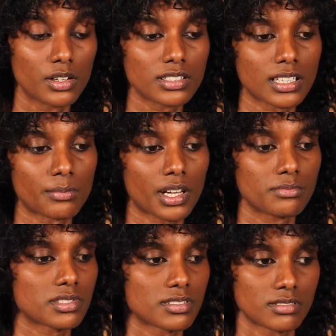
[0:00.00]

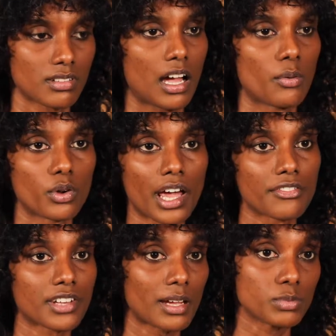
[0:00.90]
Sometimes I won't
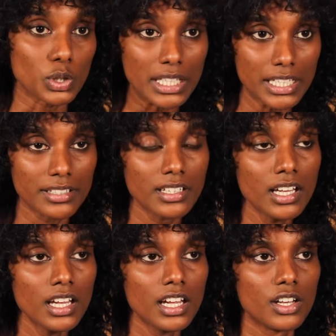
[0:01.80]
have time to eat.
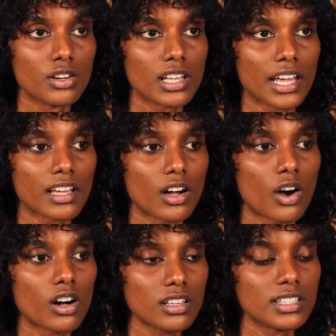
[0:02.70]
Like
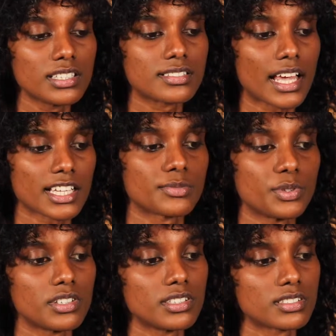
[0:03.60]
all this
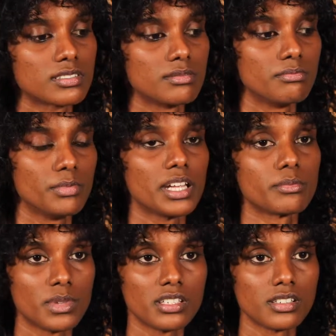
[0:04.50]
experience
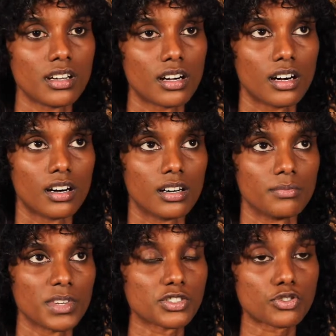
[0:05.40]
made me
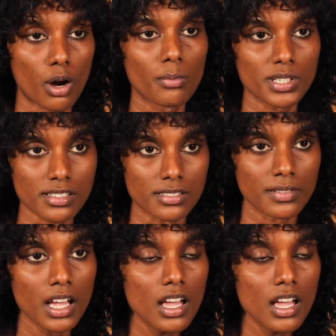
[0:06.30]
a strong person.